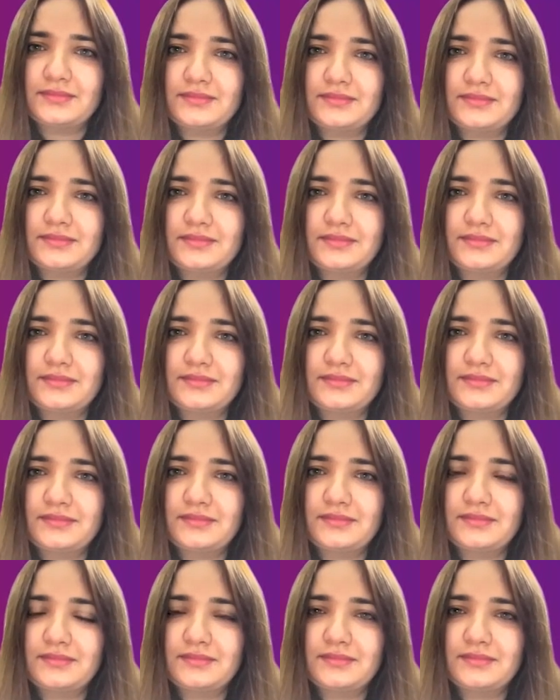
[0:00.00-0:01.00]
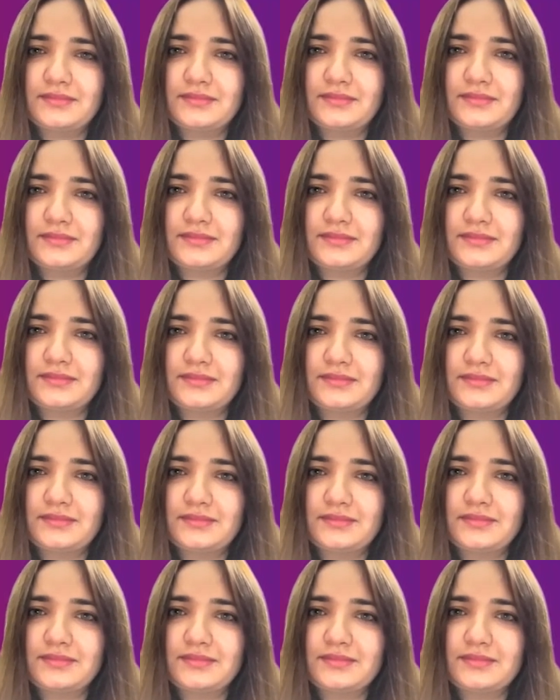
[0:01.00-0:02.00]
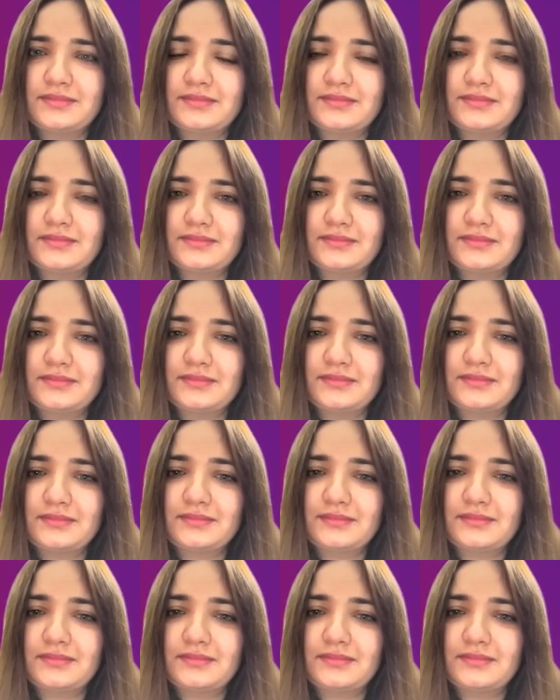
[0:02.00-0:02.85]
No words are spoken by the person on screen.